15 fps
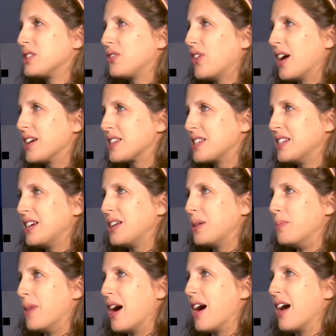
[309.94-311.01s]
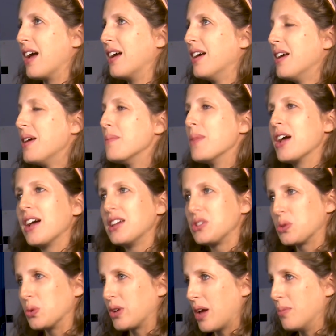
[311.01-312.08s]
I was fascinated by my high
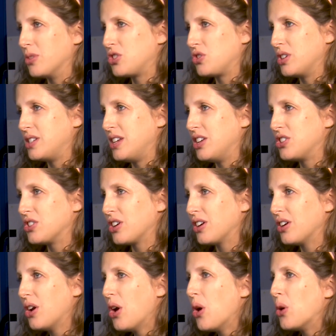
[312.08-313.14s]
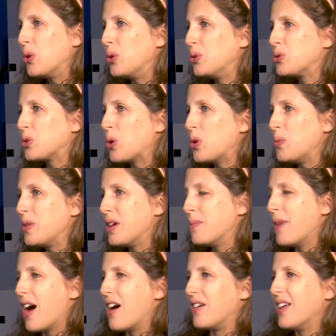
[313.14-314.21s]
school chemistry teacher who told me
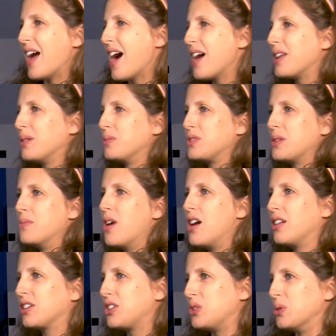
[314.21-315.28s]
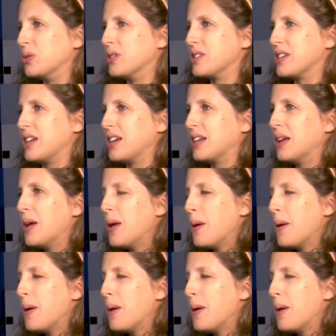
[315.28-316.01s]
about atoms and molecules, and it